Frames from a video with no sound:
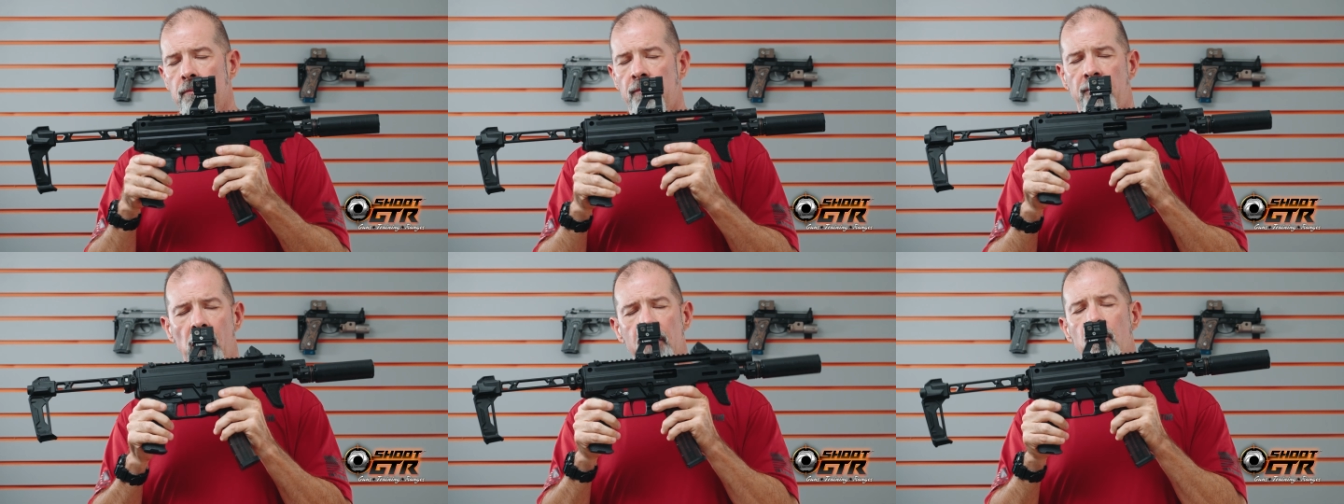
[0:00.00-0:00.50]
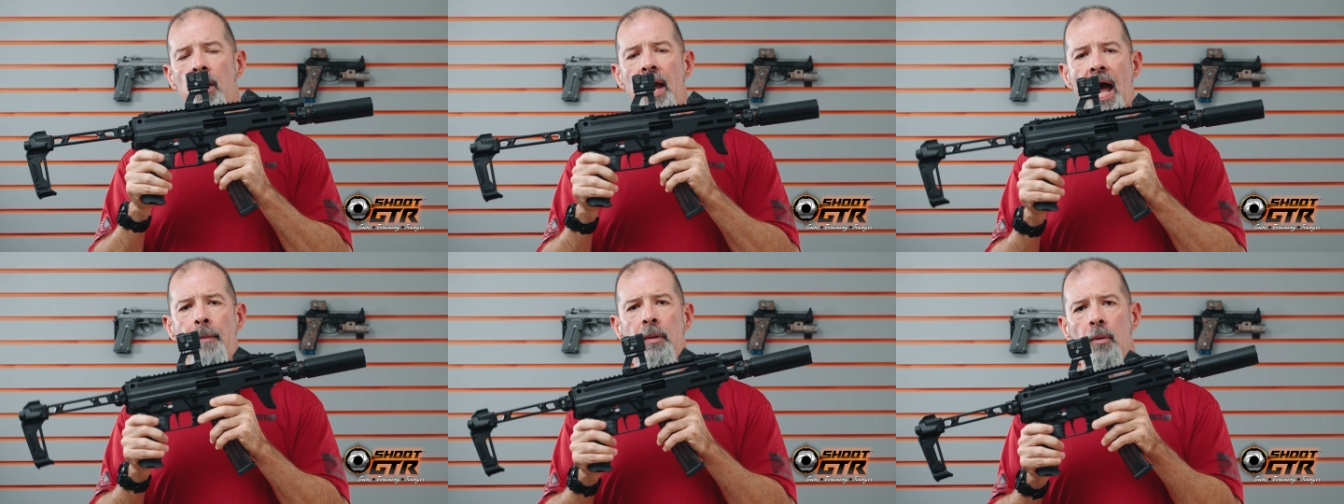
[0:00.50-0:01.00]
Very, very
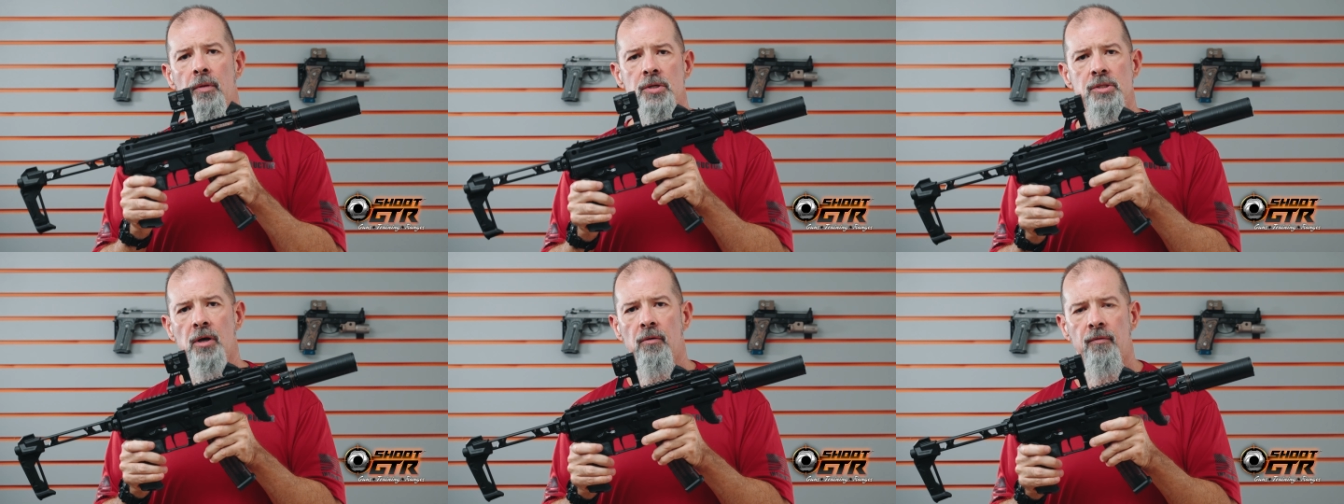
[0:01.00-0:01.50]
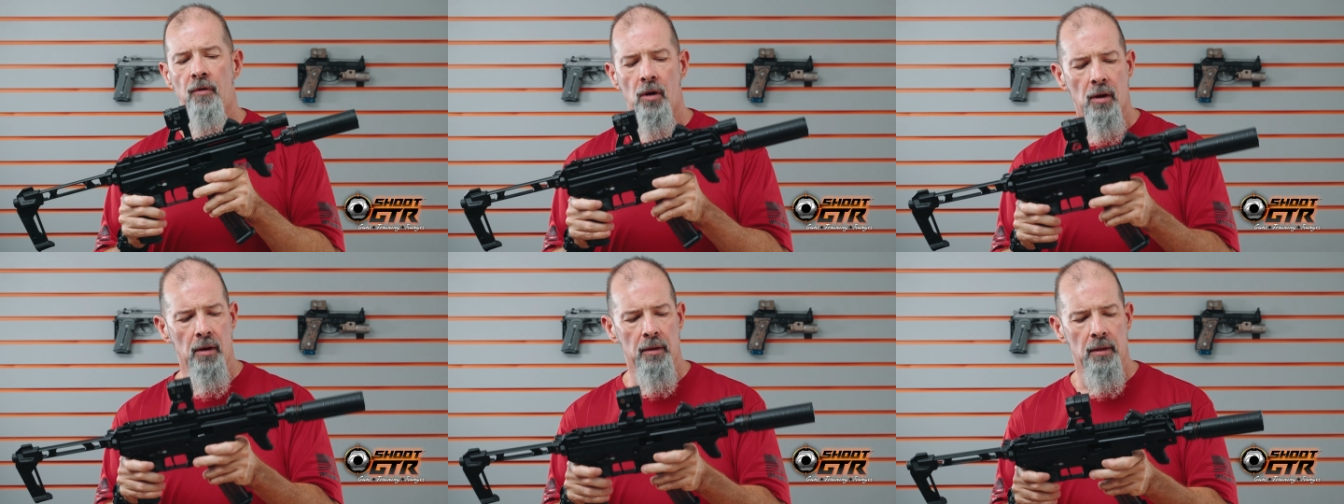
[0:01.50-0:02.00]
happy with this so
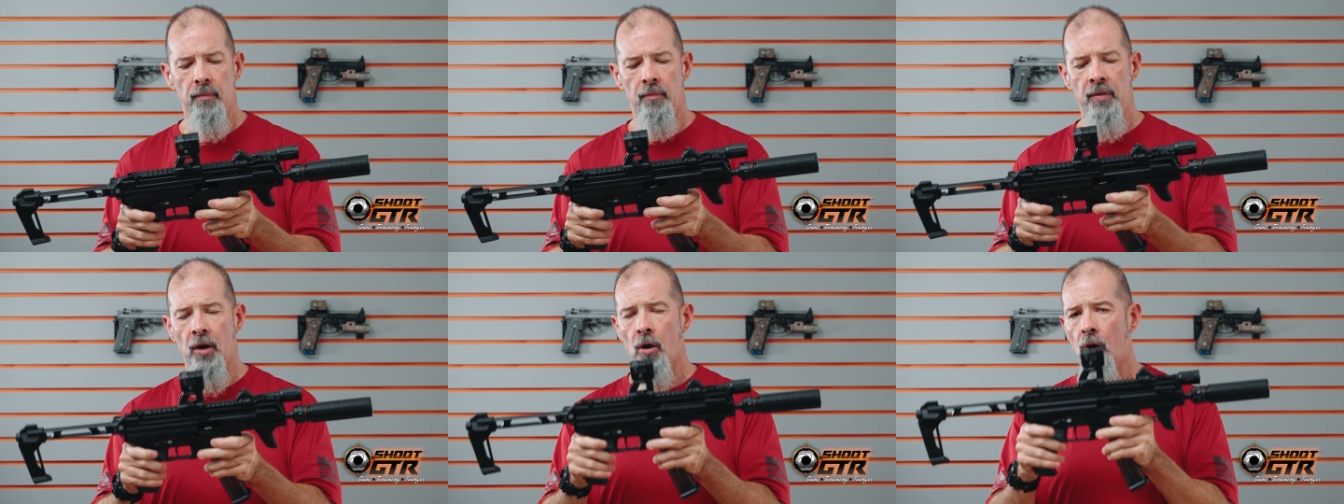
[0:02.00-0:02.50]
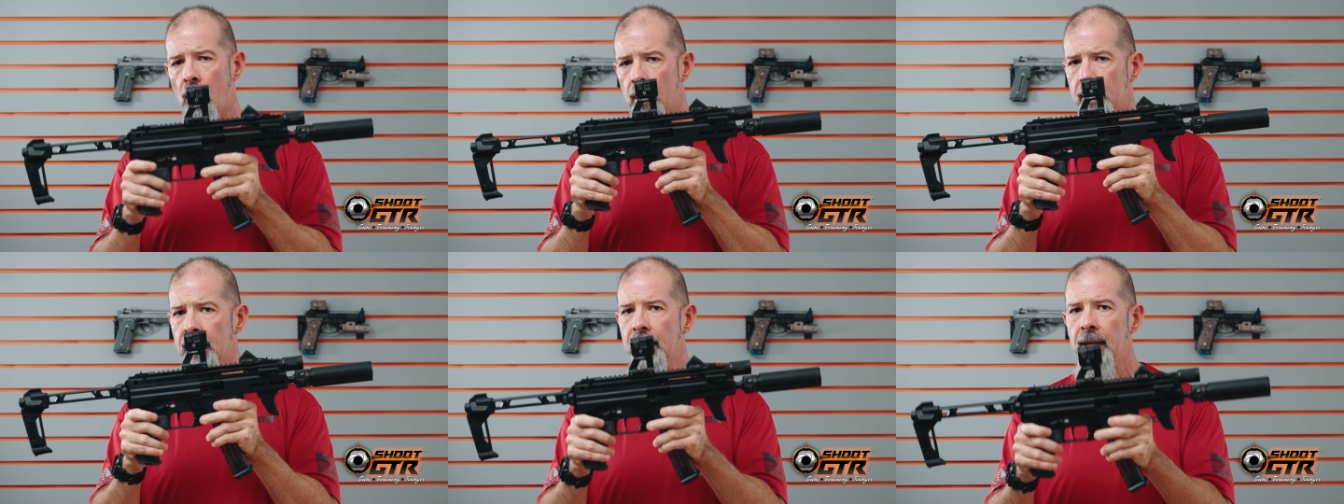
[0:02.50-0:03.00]
far. They're
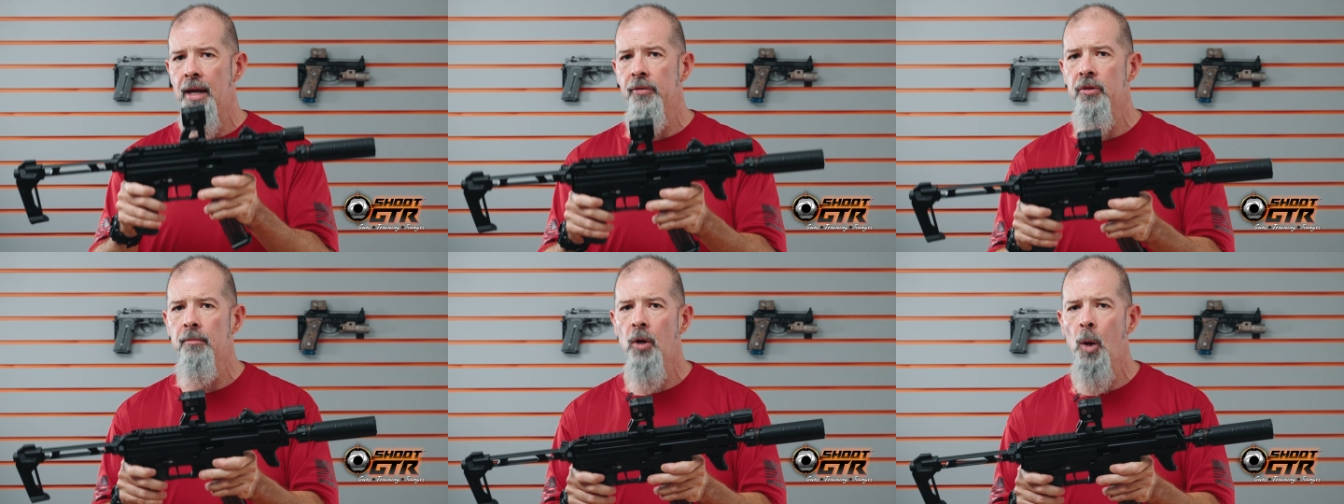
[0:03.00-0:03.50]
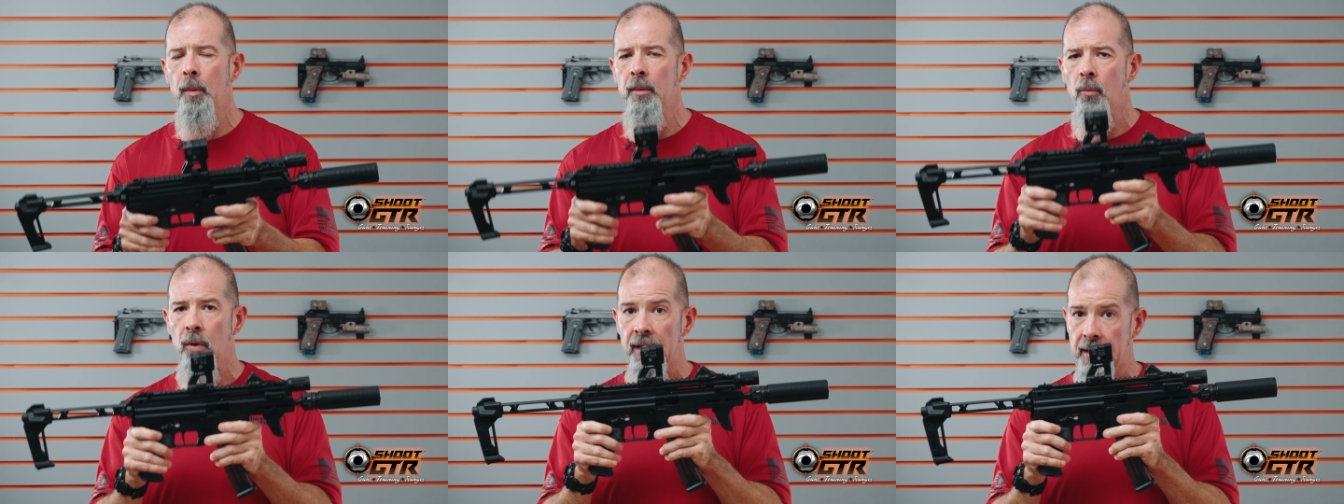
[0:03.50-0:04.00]
hard to get at the
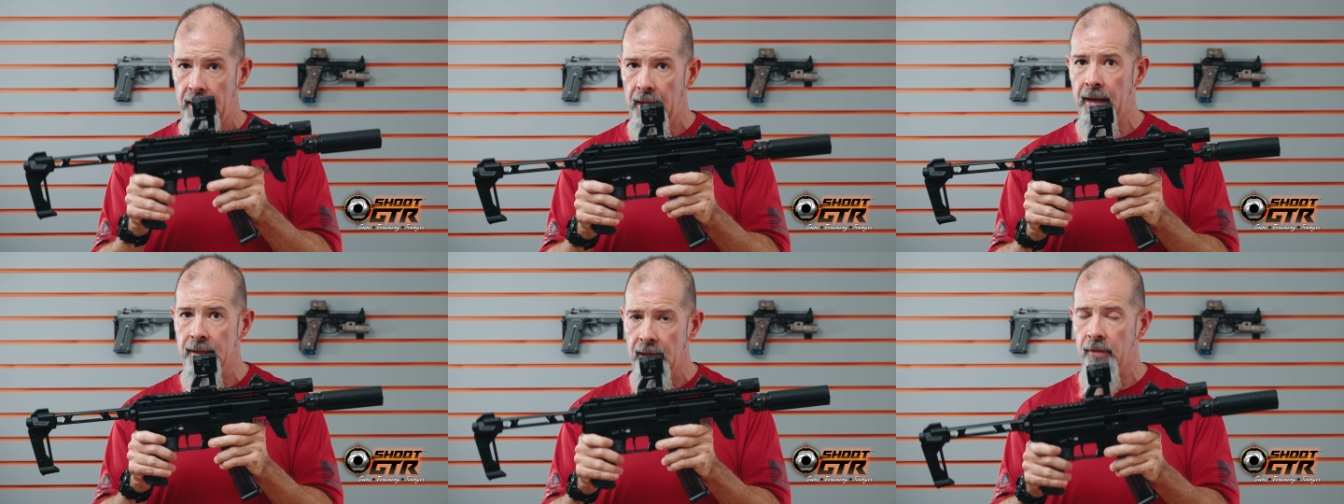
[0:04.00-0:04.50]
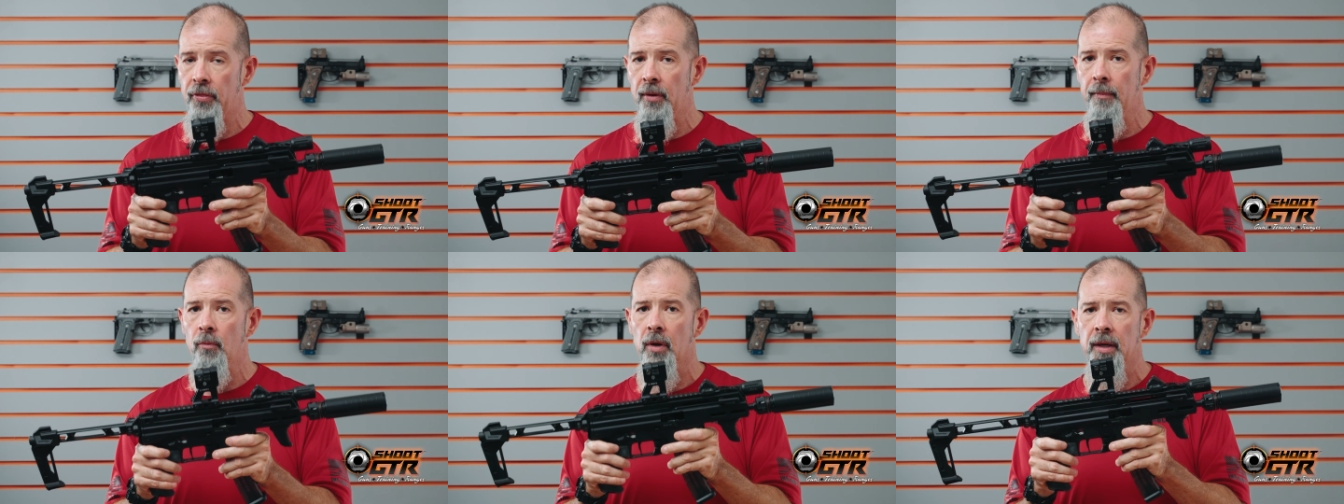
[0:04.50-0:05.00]
moment. We can get
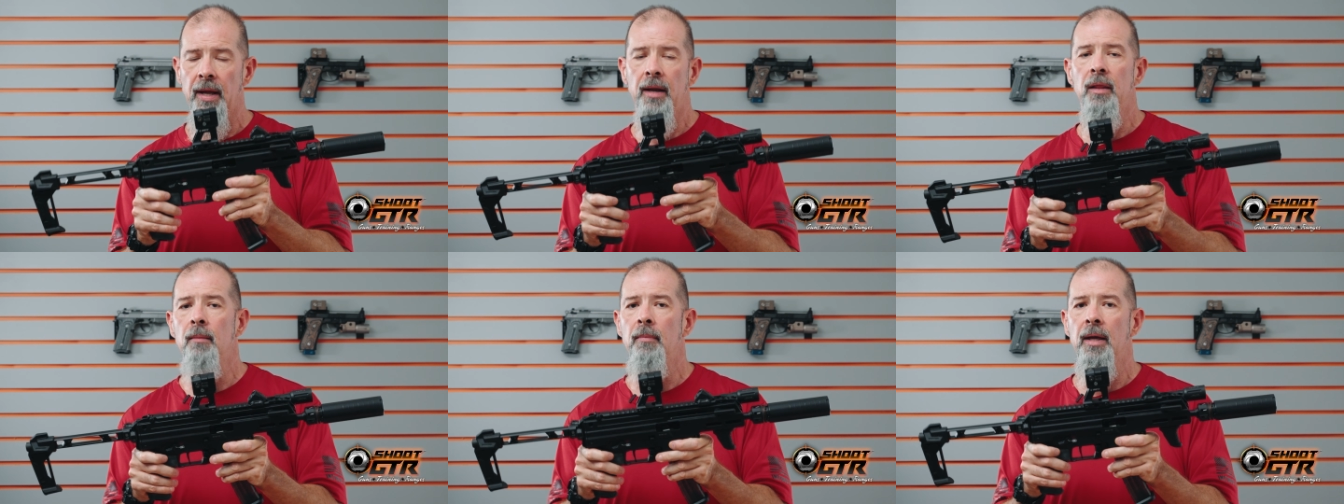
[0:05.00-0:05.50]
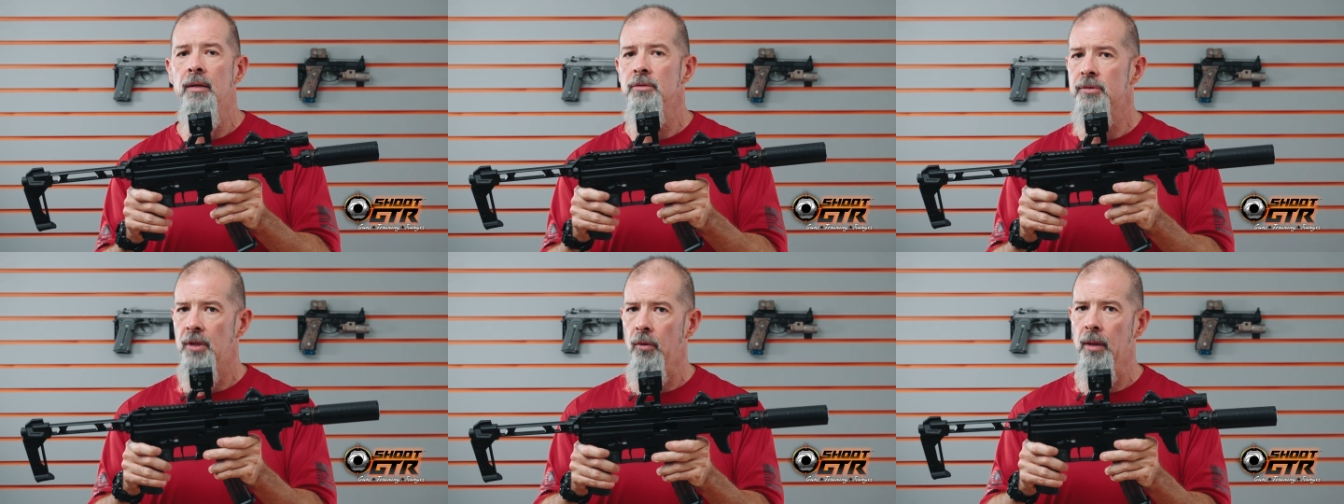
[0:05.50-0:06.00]
them. We're getting them in
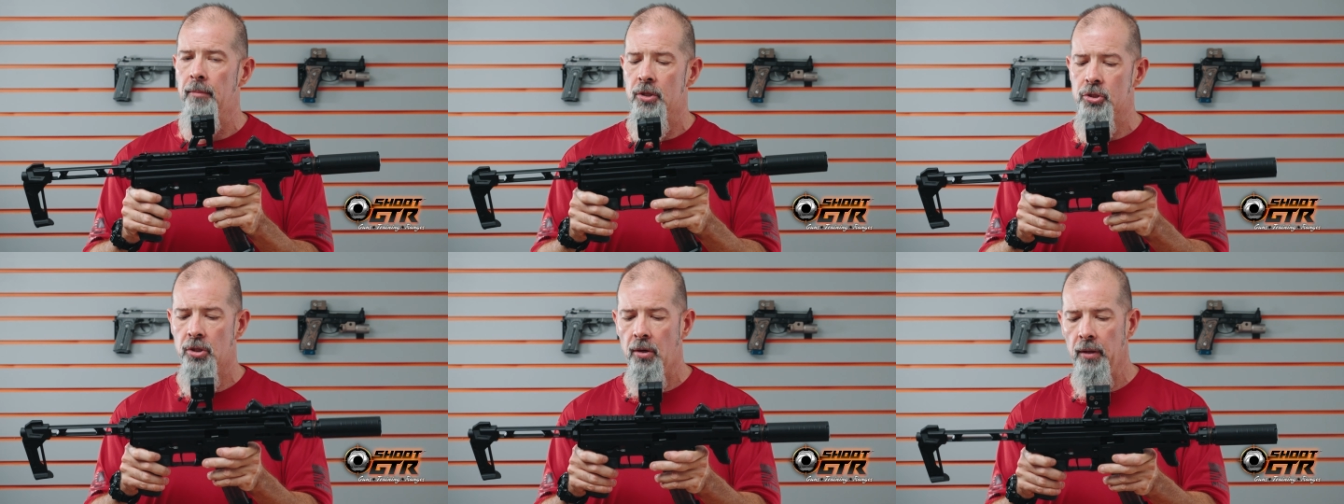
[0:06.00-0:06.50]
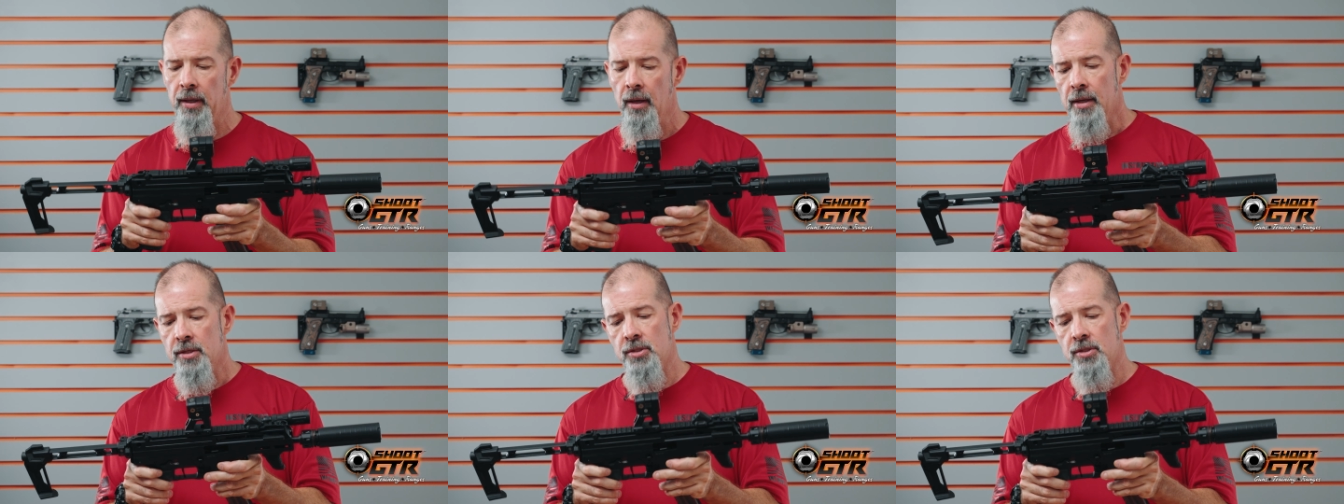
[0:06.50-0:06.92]
slowly but surely.